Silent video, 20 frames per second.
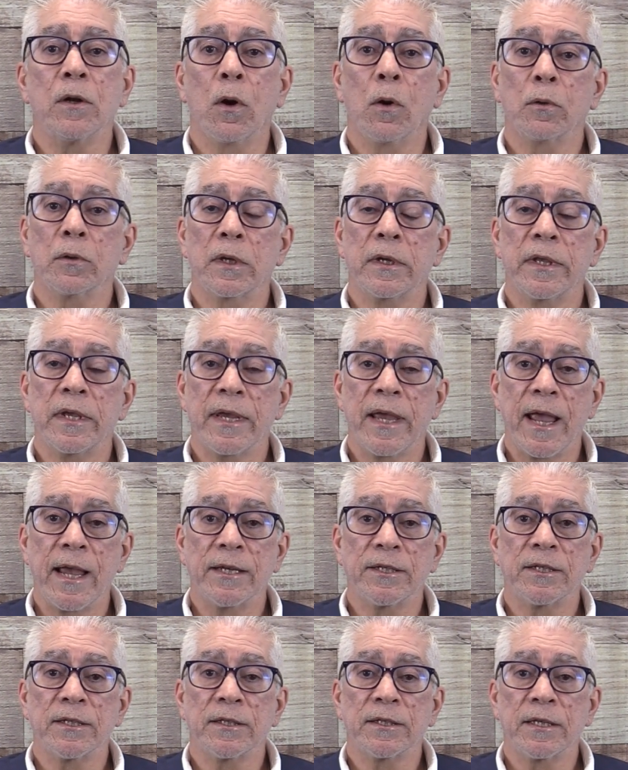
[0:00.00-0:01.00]
only the
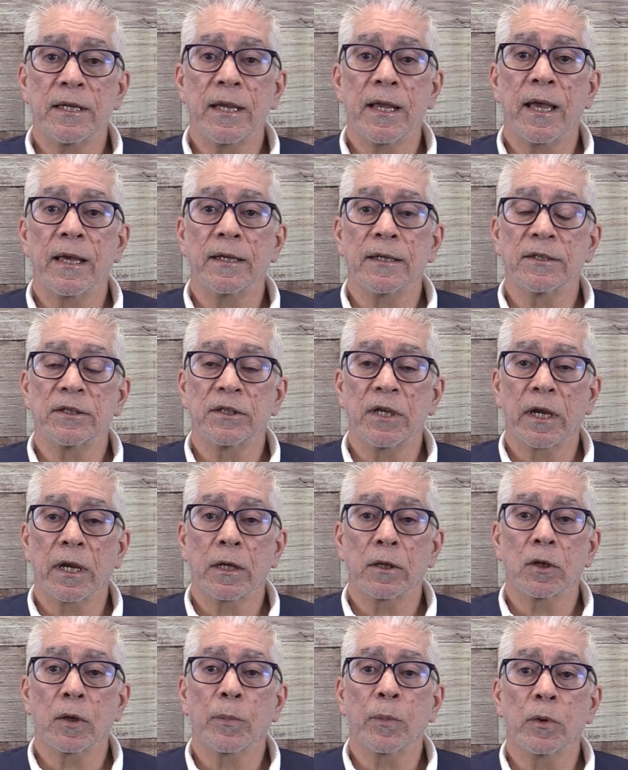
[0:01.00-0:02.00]
agency and a
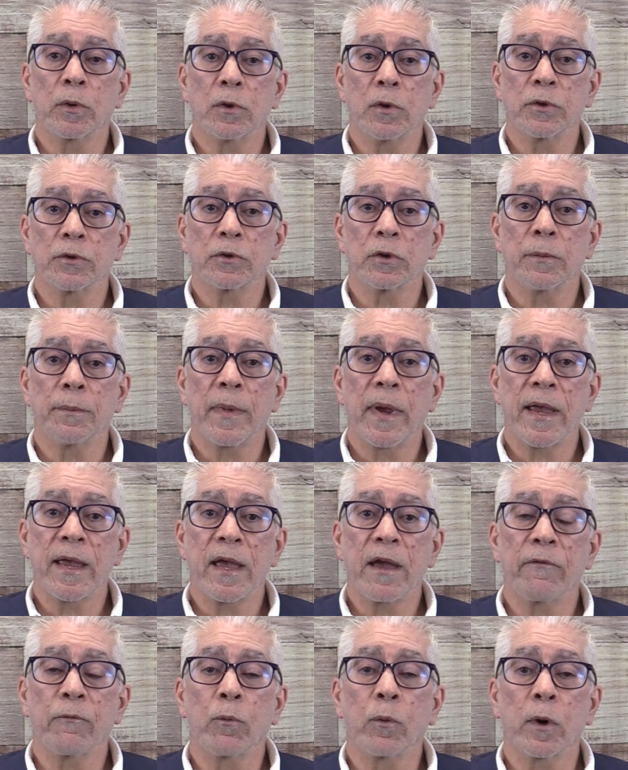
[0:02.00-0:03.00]
singular producer may
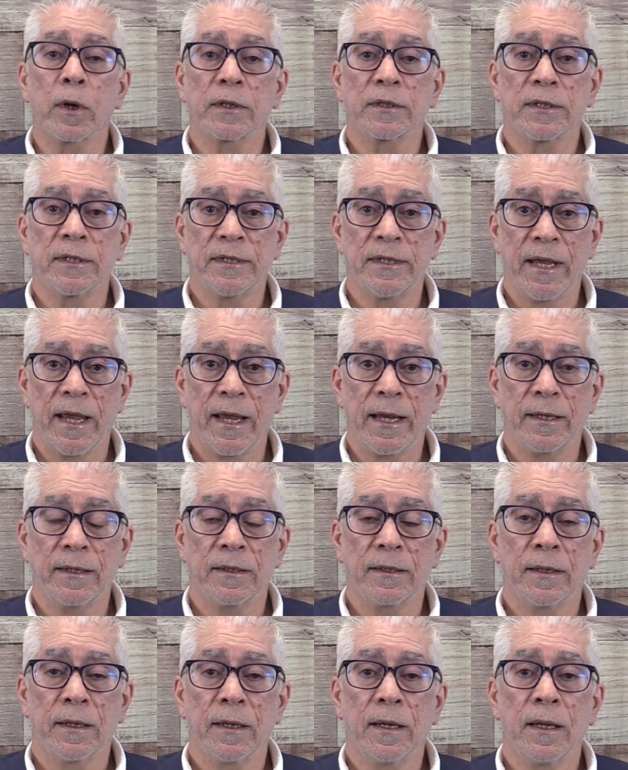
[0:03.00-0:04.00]
have worked to date,